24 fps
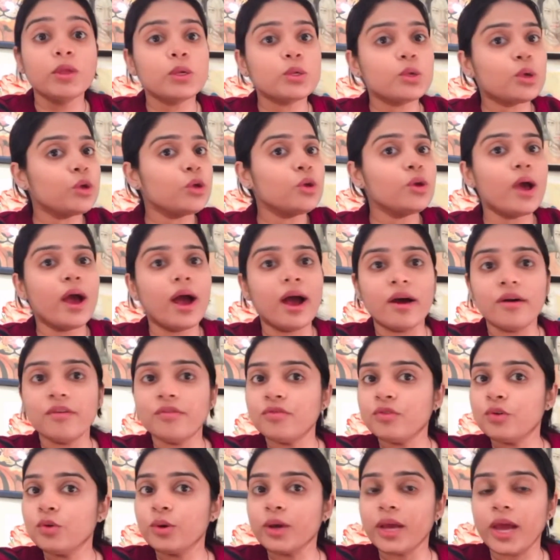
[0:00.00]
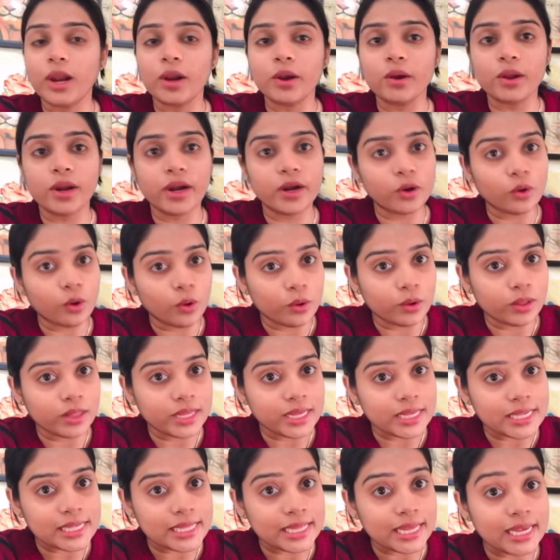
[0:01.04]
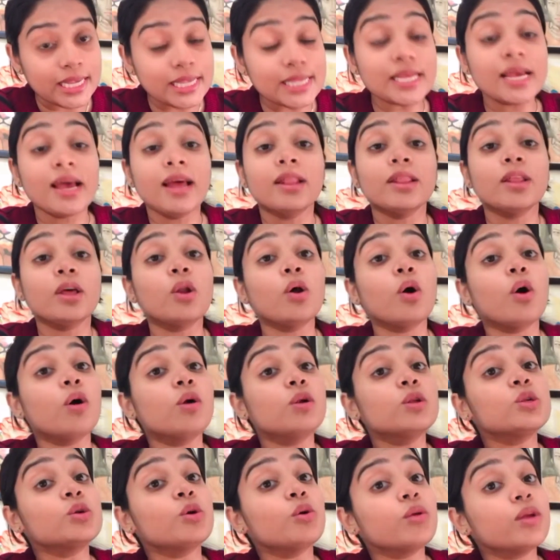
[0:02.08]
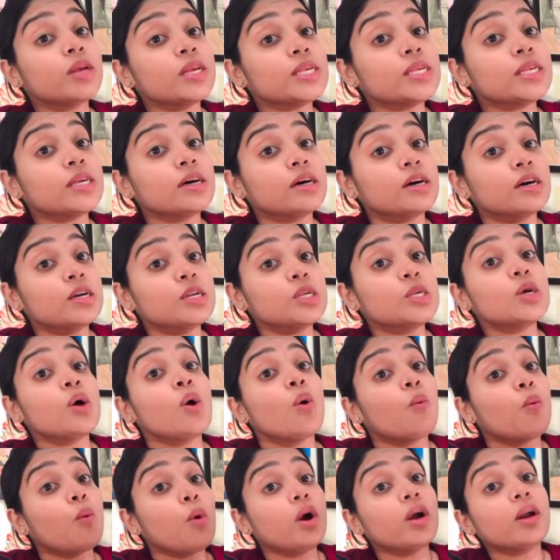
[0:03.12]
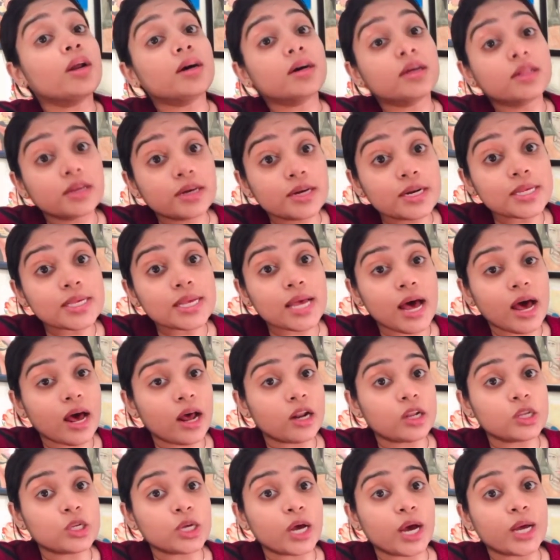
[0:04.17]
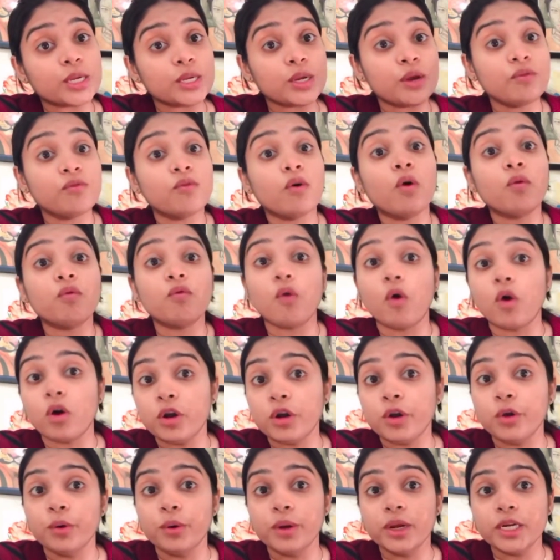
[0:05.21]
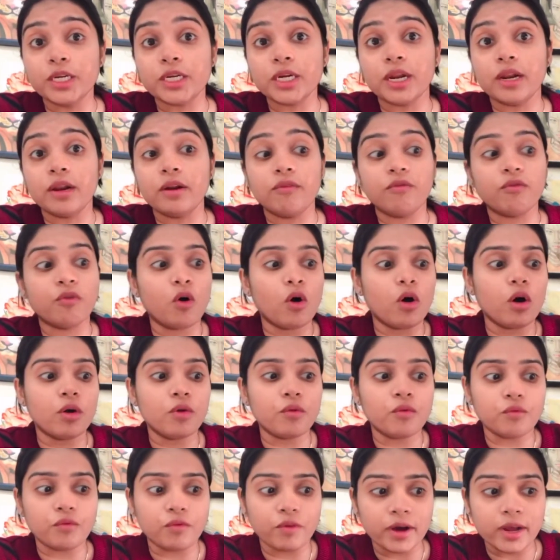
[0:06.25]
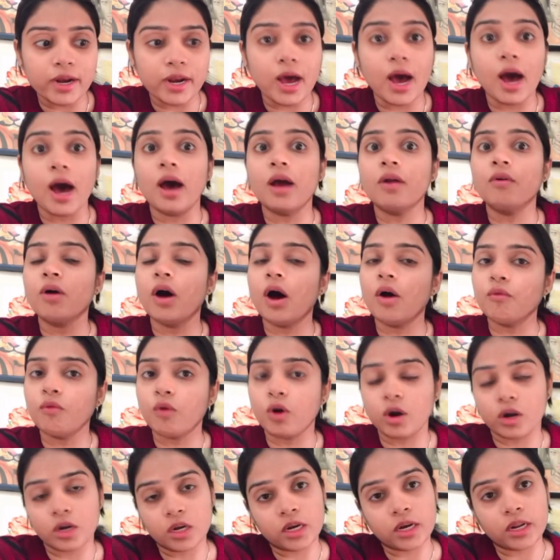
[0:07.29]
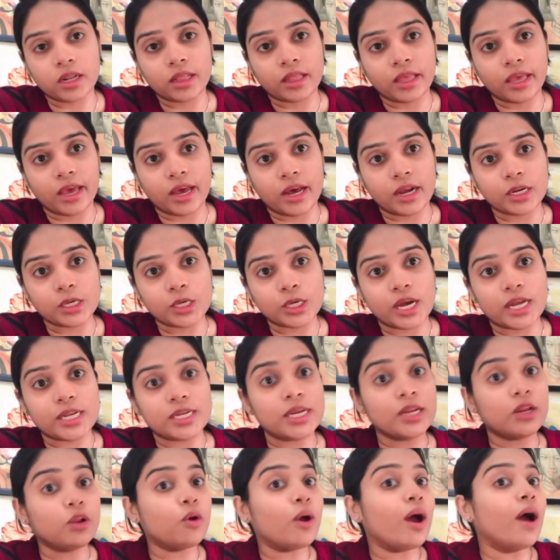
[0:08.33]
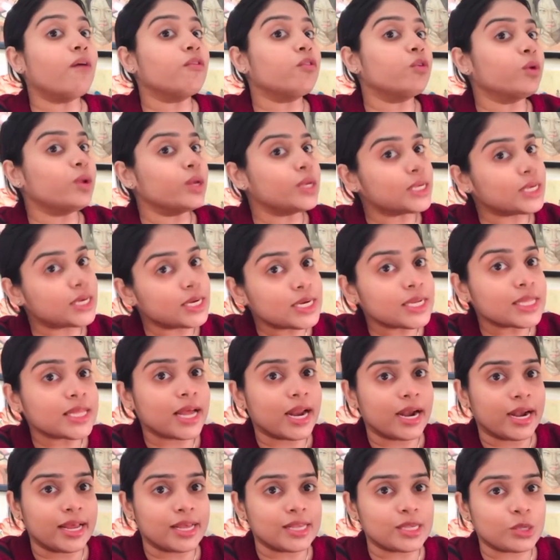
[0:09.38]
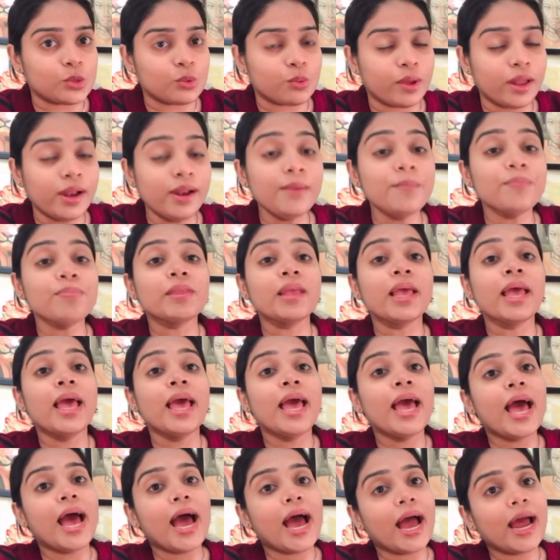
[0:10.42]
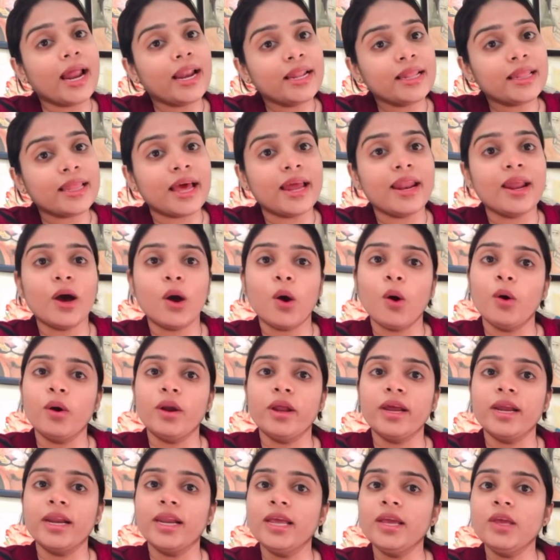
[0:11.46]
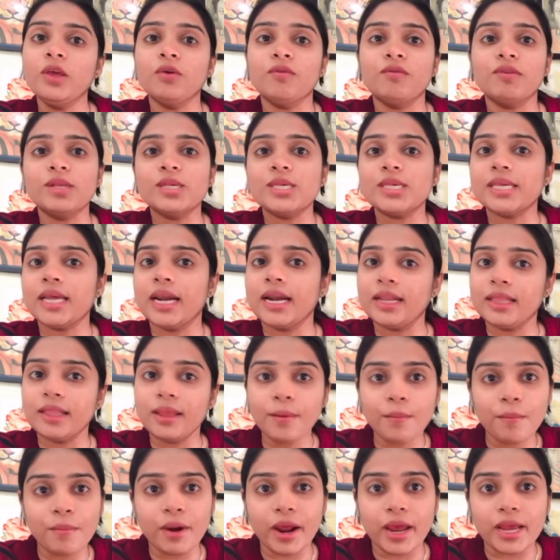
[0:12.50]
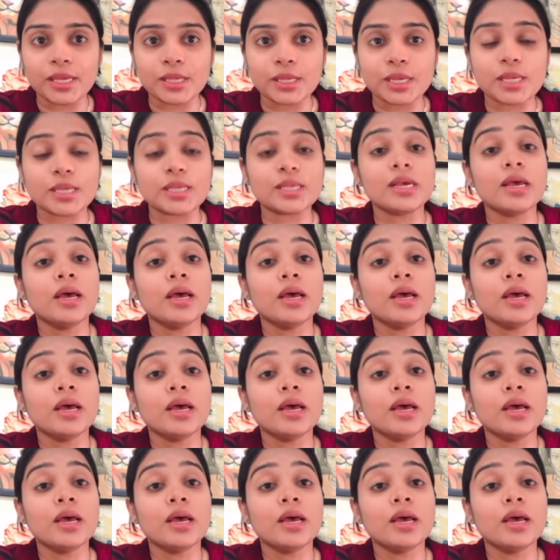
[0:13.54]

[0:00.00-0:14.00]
So you have to calculate all these things. Then also research what others are charging for what duration. For 1 hour, what they are charging. You have to research that as well. And then accordingly you will set the prices.